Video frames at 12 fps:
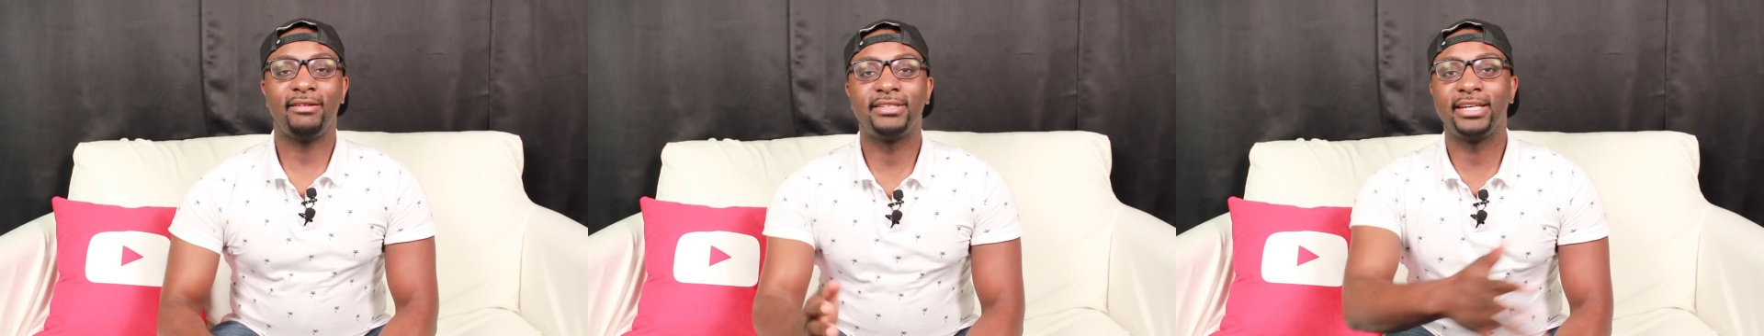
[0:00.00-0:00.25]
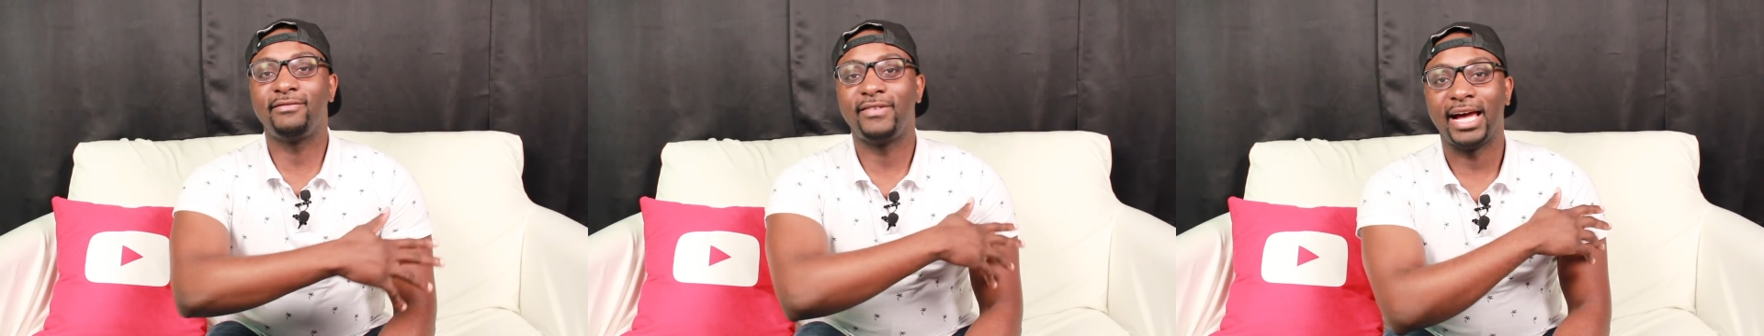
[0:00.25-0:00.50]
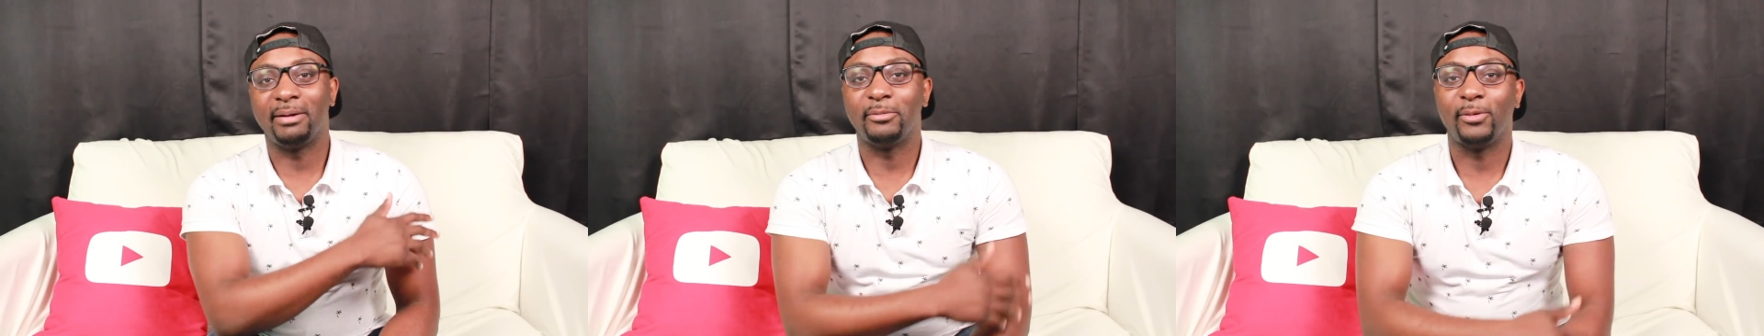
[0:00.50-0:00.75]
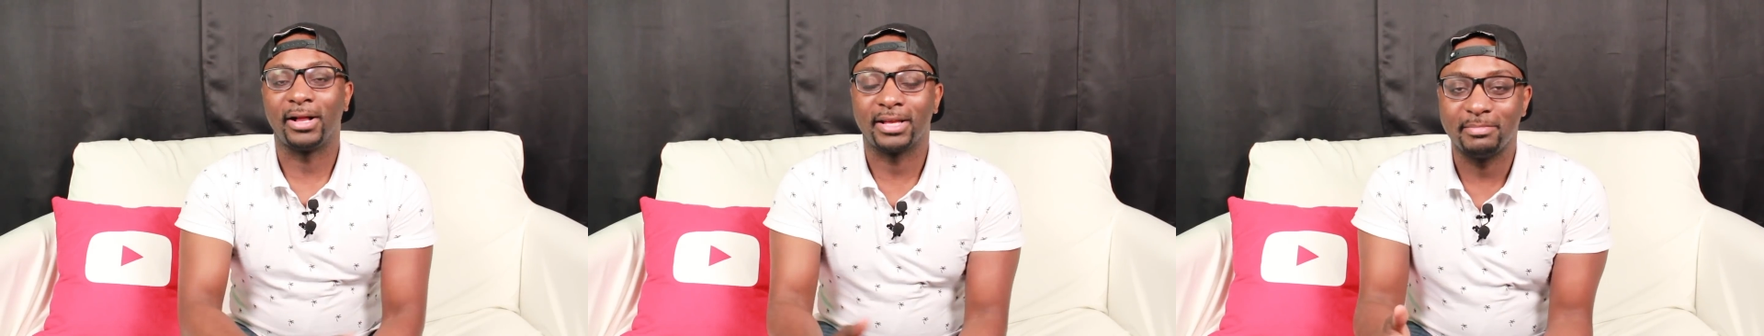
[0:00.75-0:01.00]
FTD fam,
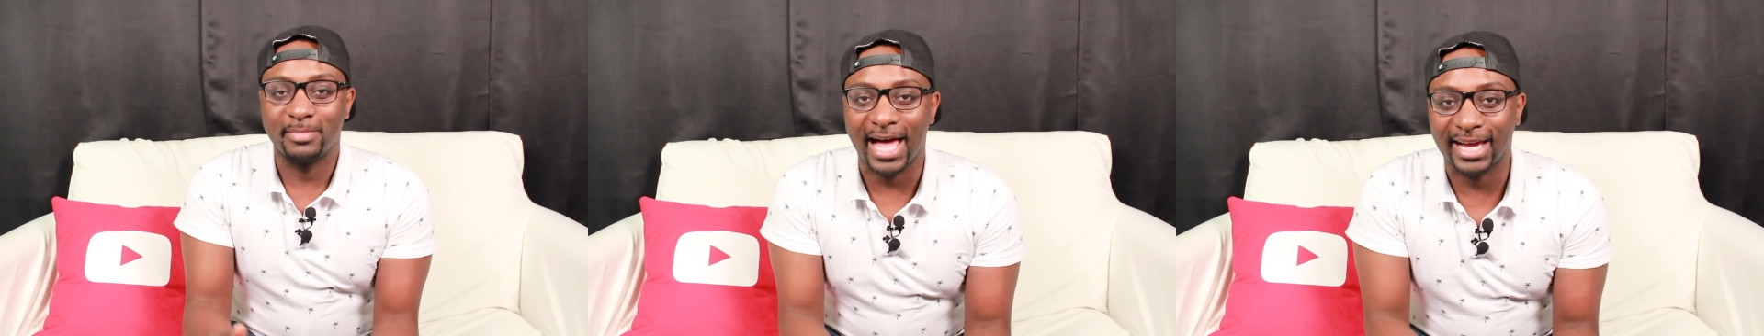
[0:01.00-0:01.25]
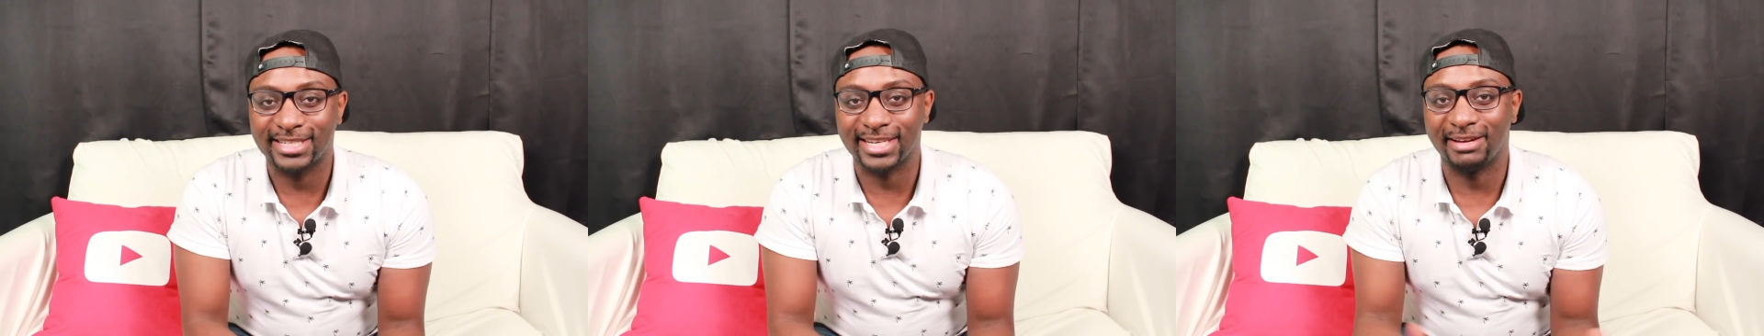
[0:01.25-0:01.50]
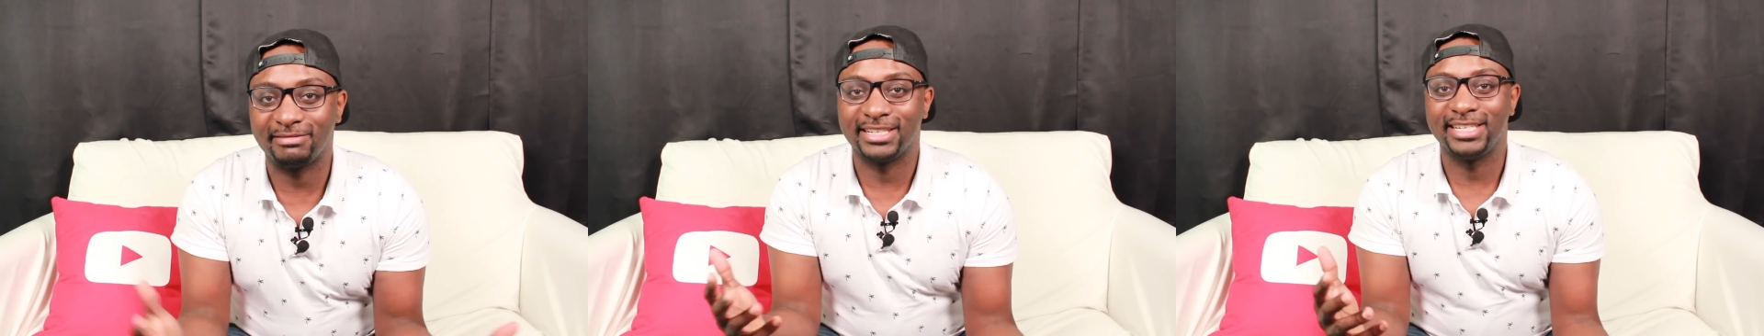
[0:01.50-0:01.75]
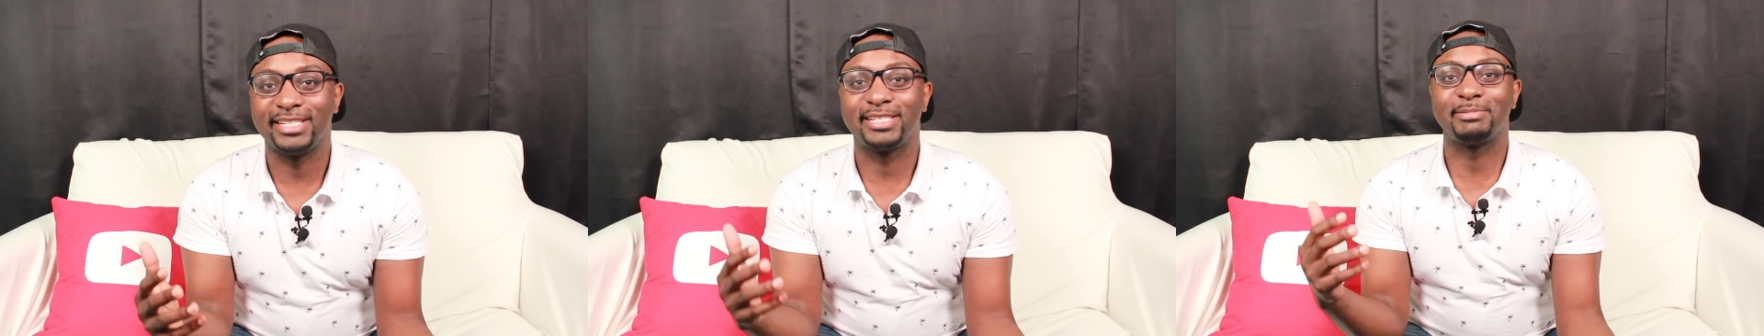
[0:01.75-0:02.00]
welcome back to
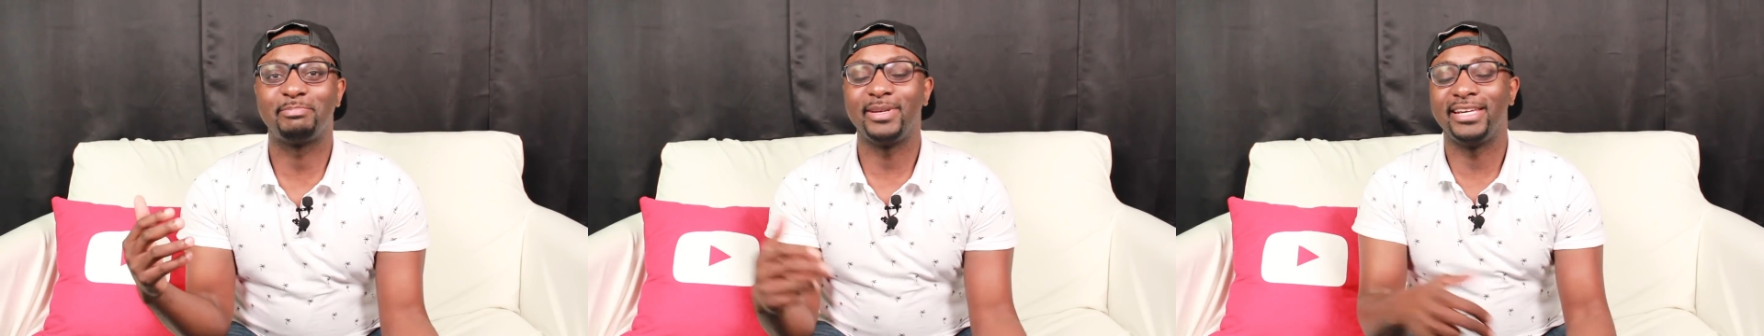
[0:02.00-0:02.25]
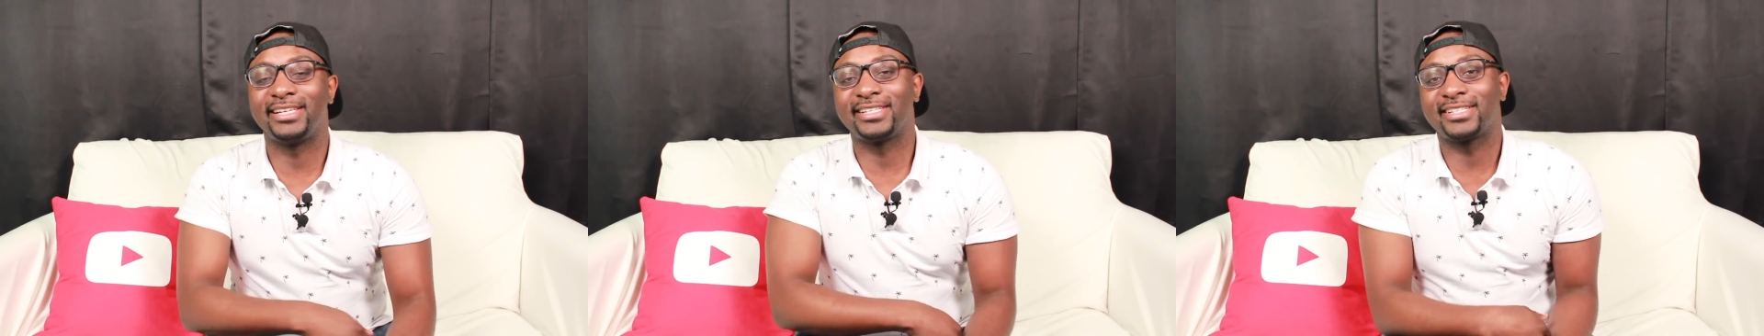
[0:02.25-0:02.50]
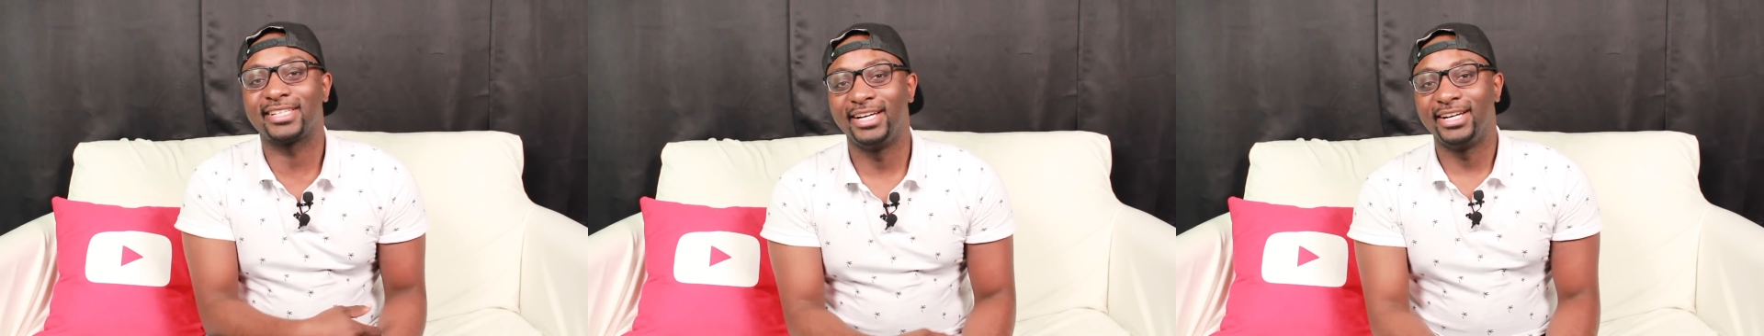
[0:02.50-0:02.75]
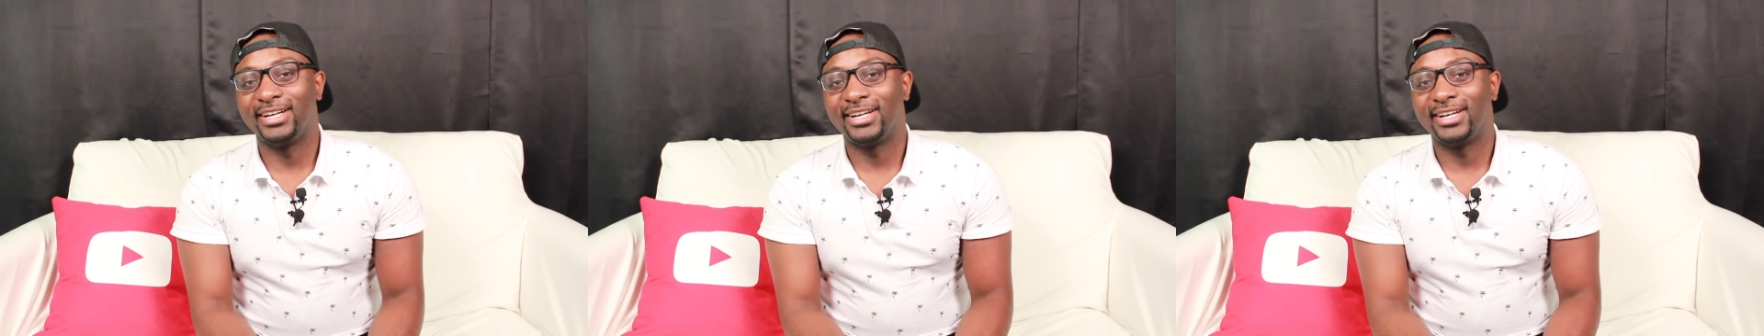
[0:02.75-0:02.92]
FTD Speaks.